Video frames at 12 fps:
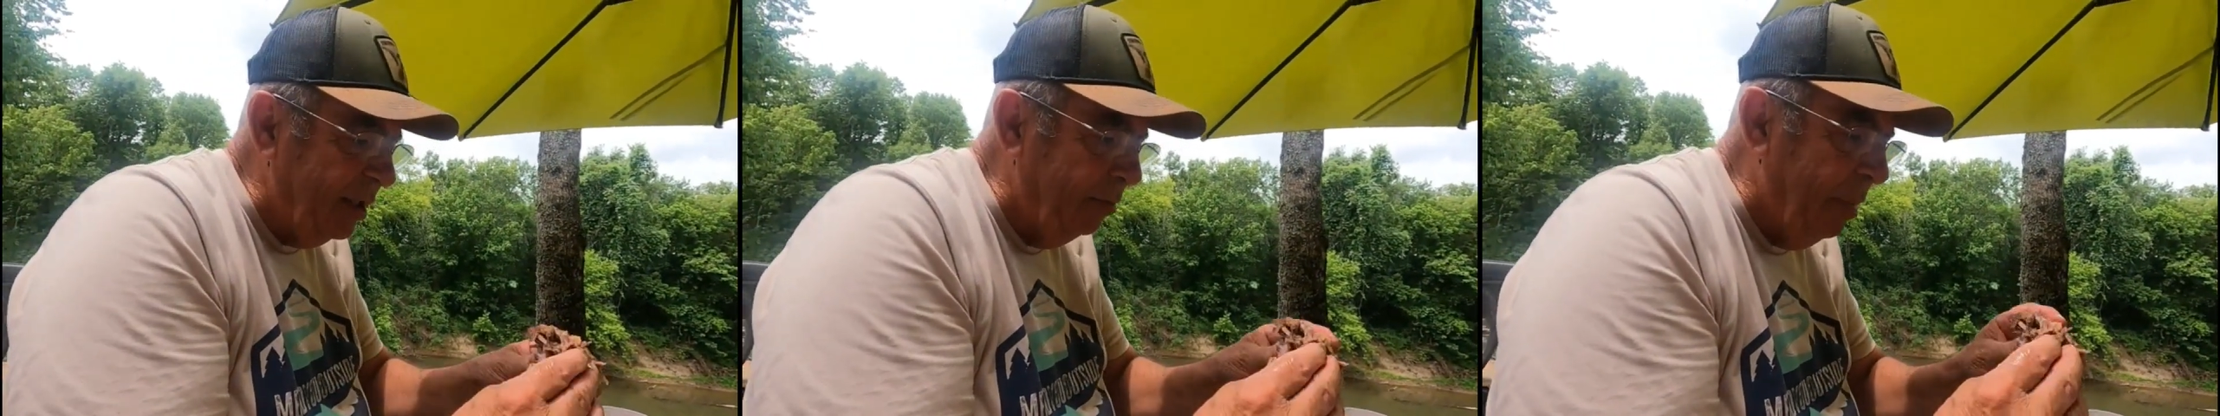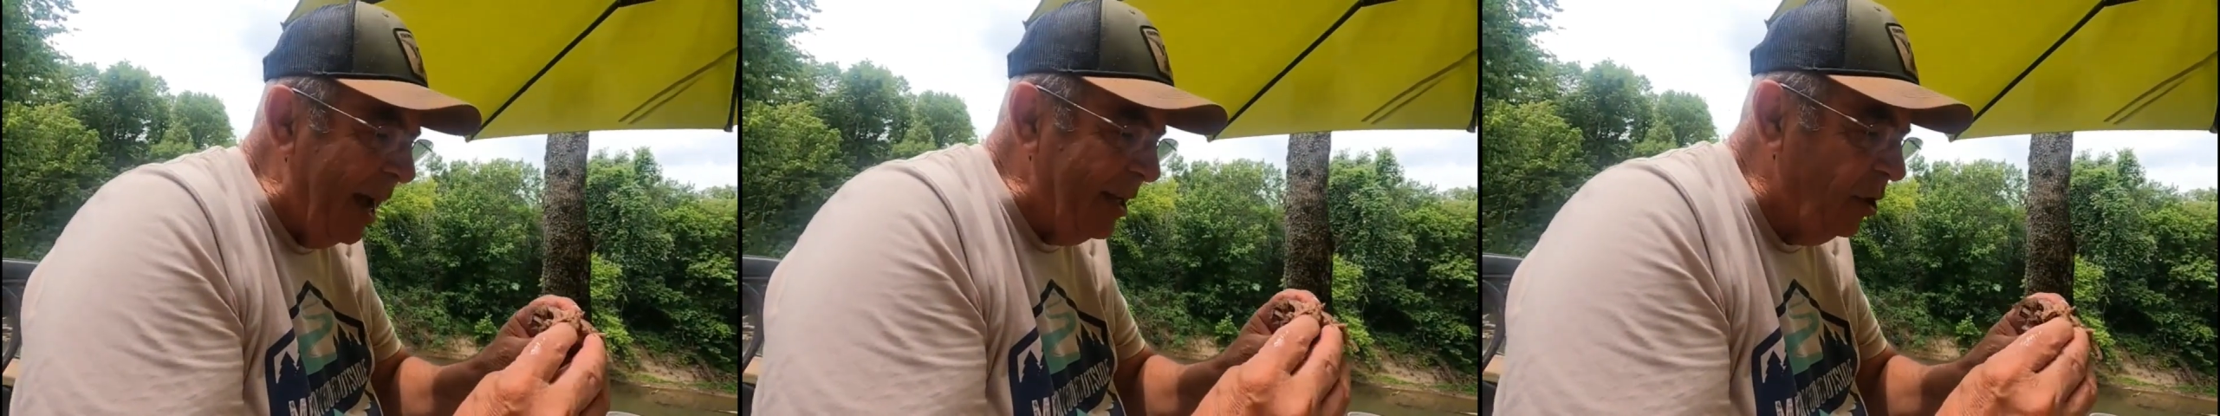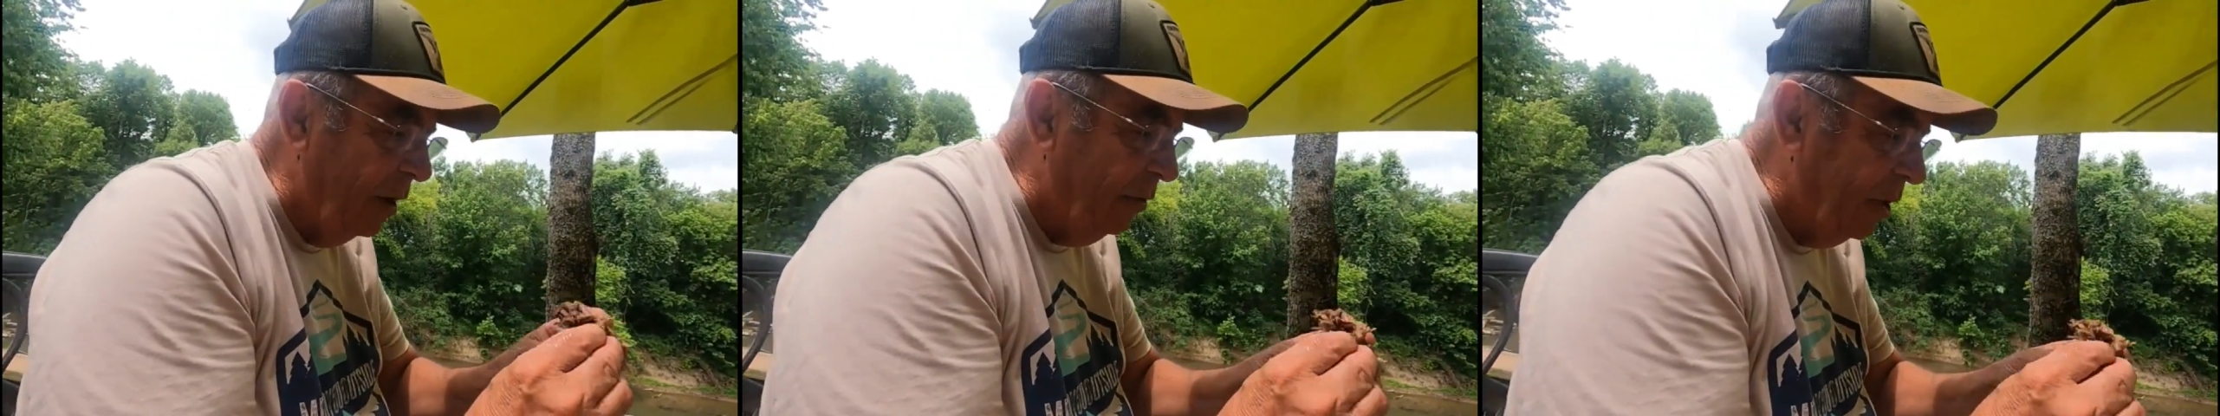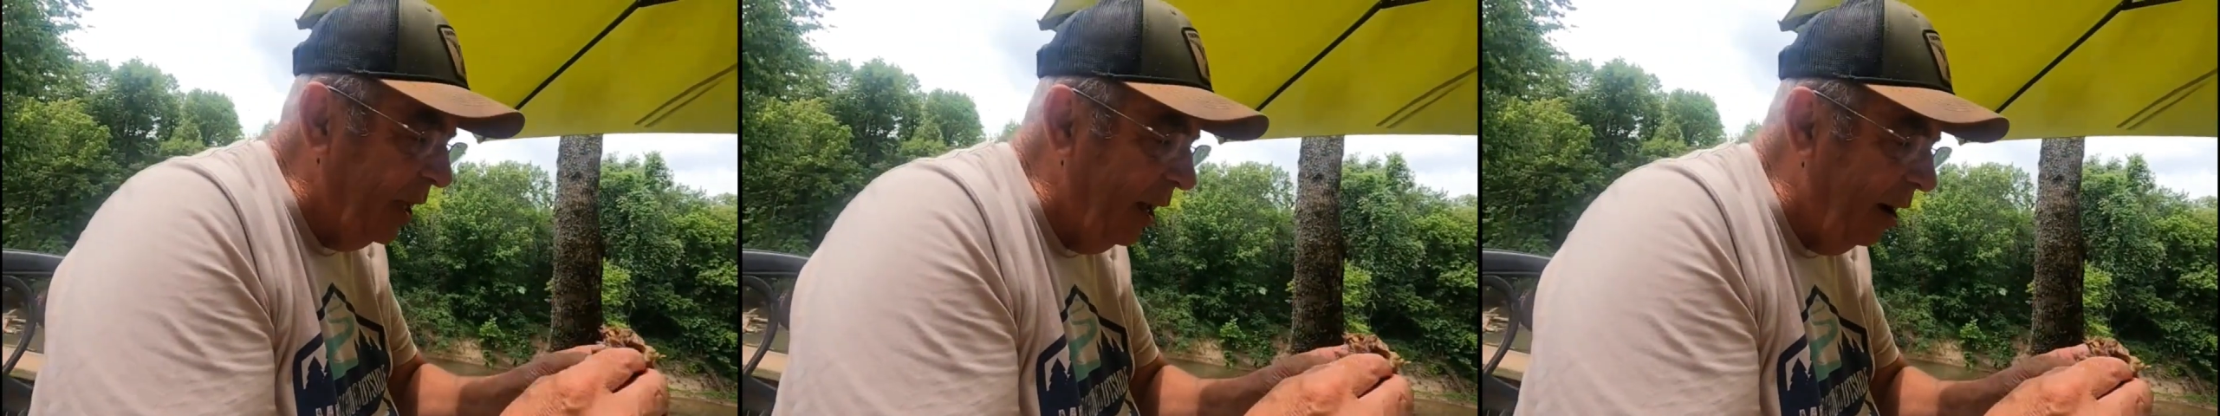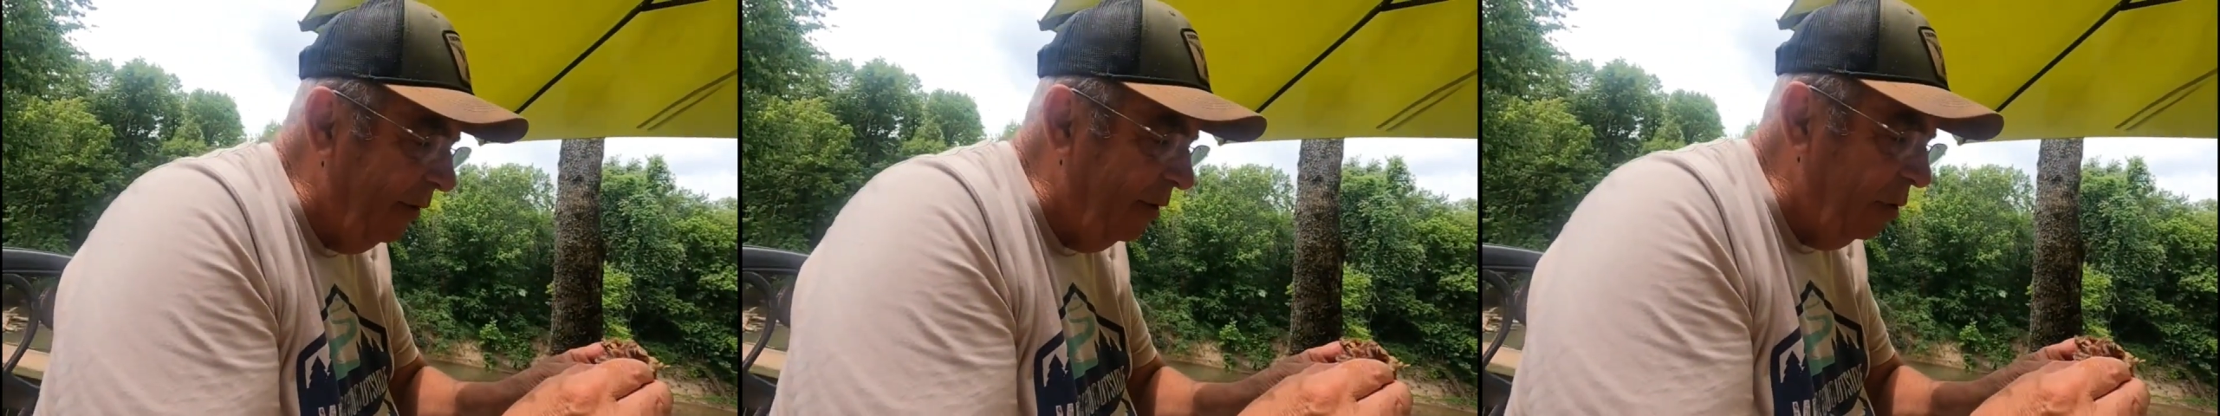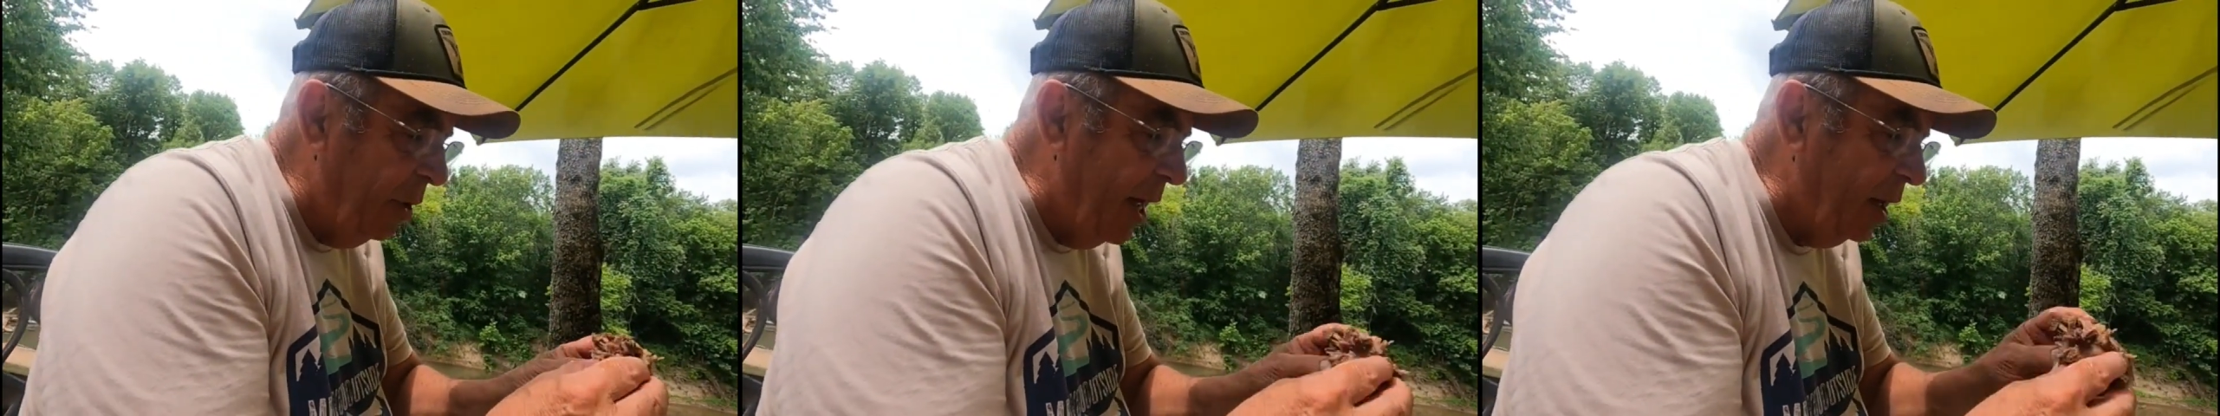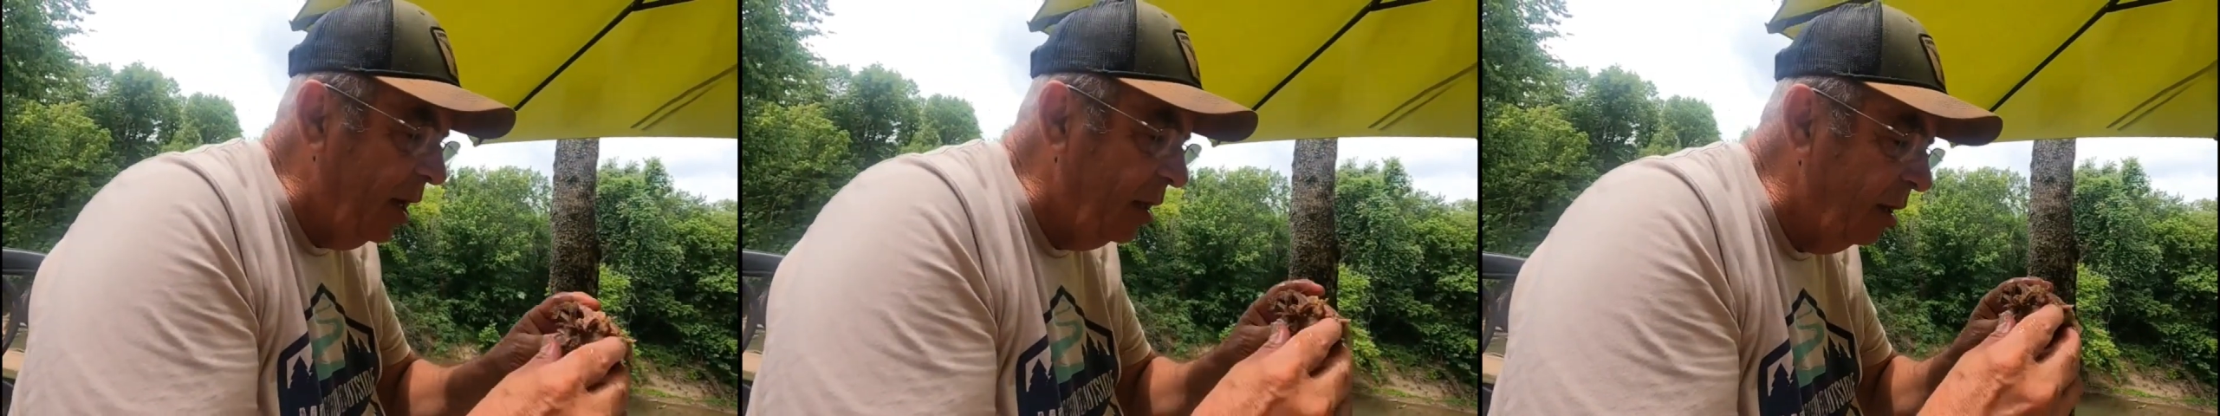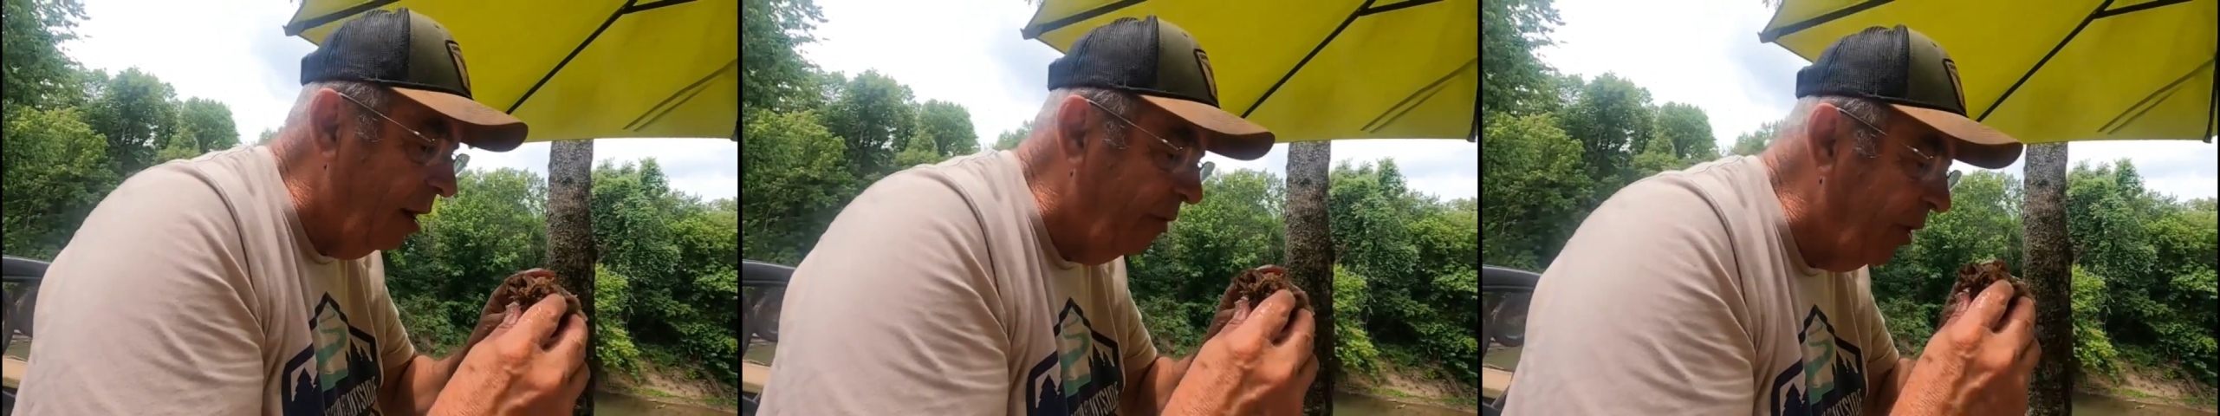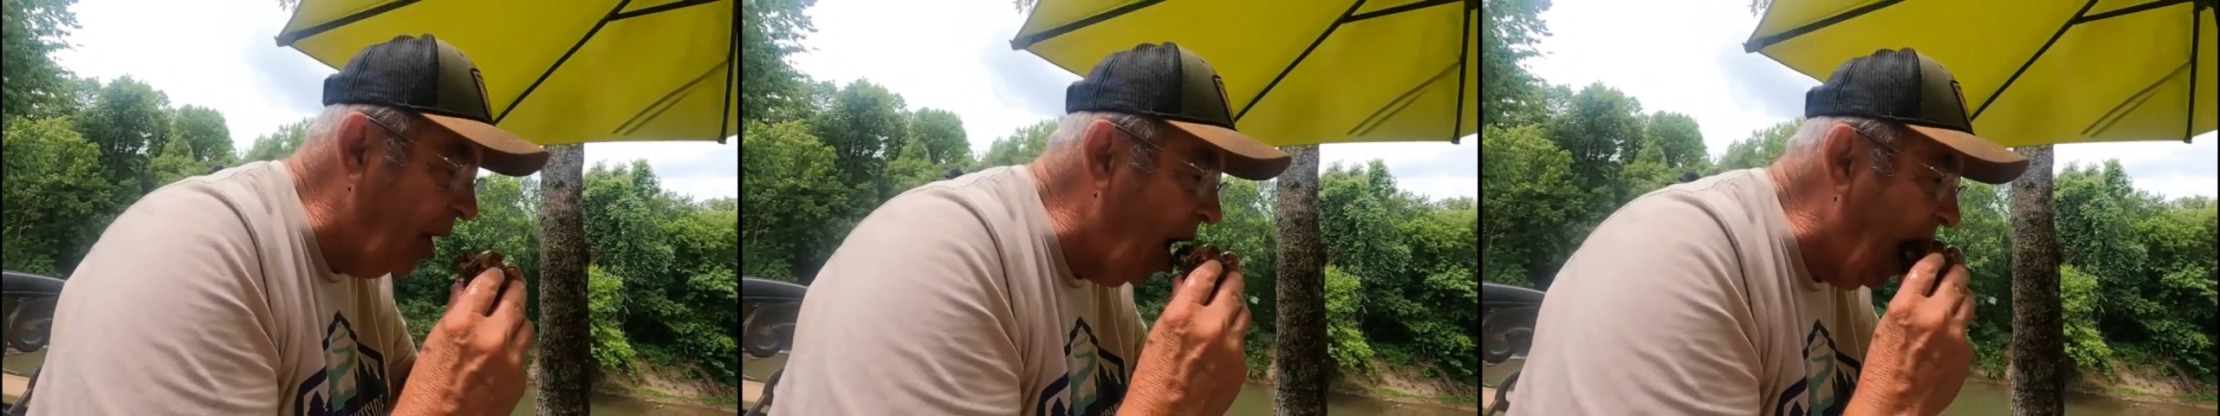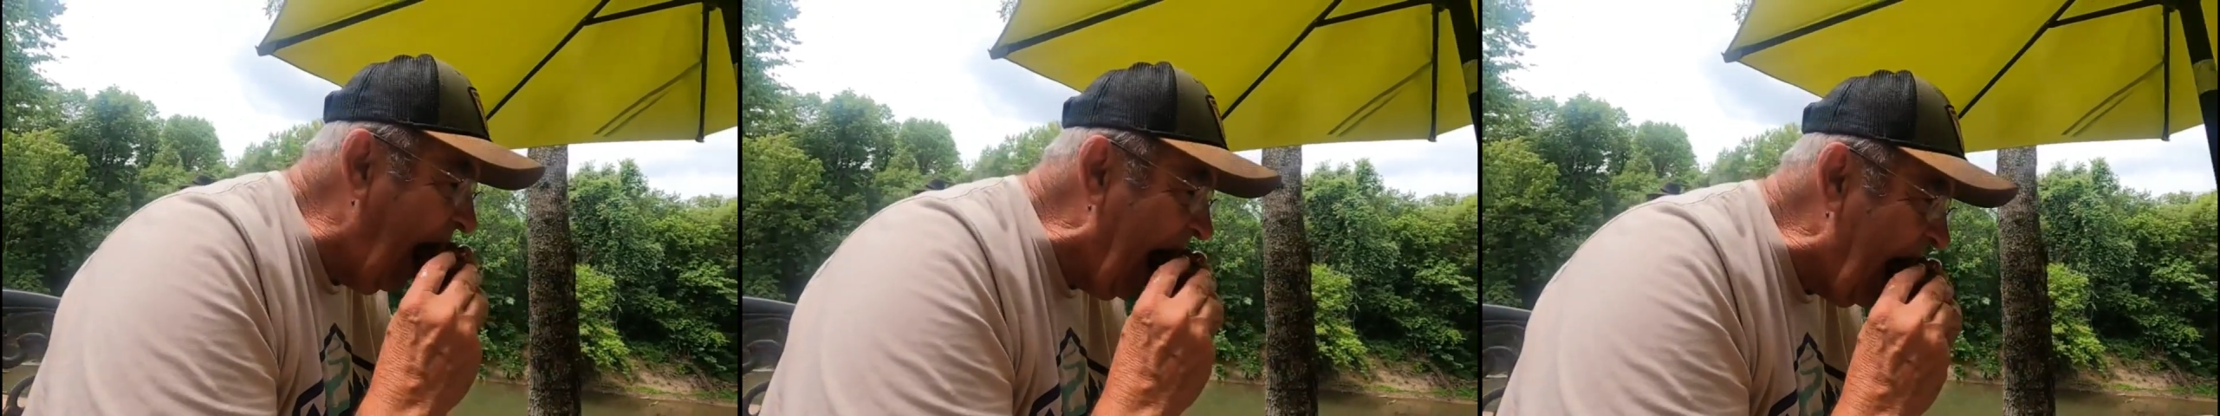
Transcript: some bites off of it without cutting it off there.